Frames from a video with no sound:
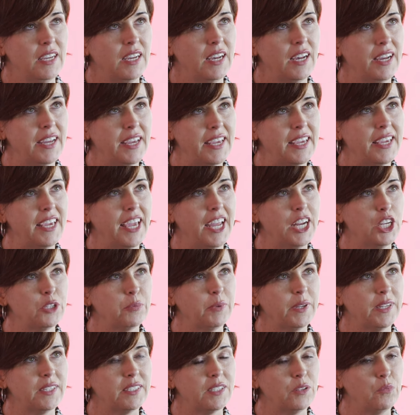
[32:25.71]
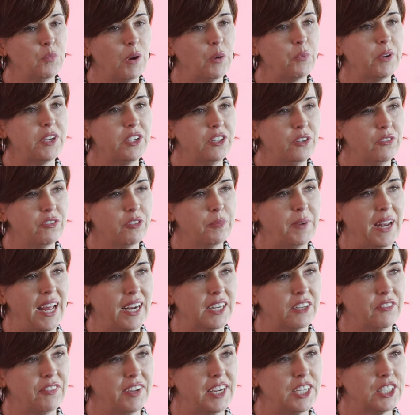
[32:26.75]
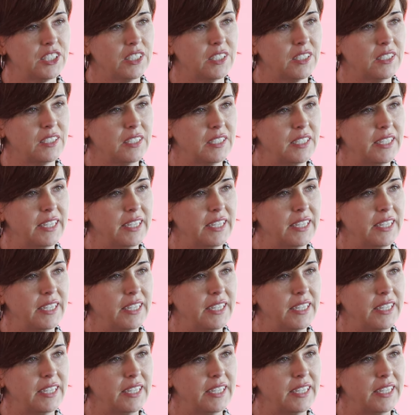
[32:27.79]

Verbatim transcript: uh, engagement and what we do from an activation